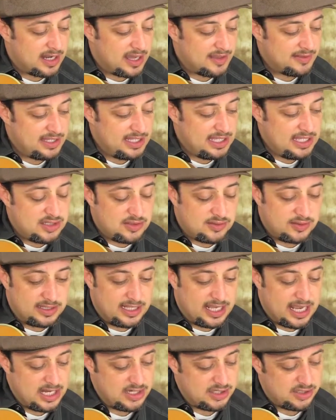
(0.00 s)
not the E string,
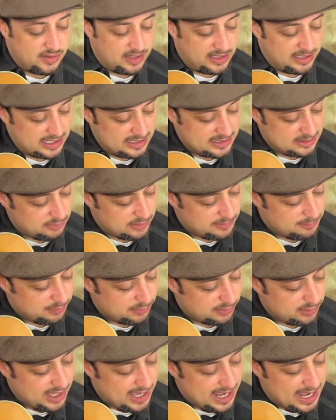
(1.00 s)
the A string, and then we
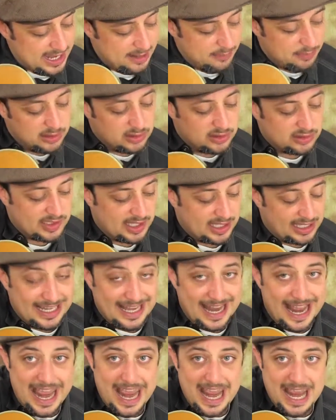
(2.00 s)
play what looks like
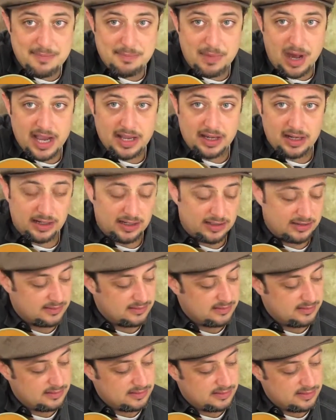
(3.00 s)
an A minor
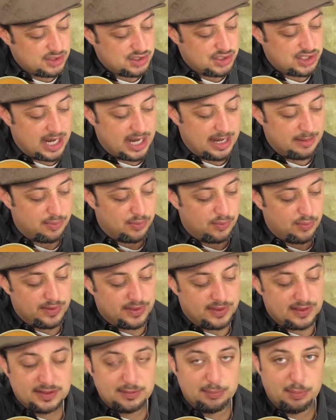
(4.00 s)
shape
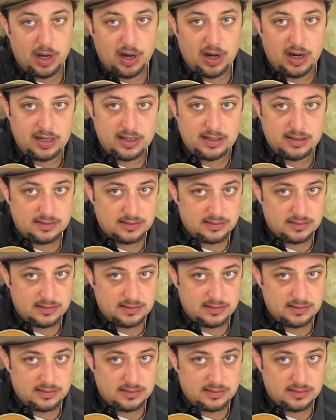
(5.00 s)
with this barred.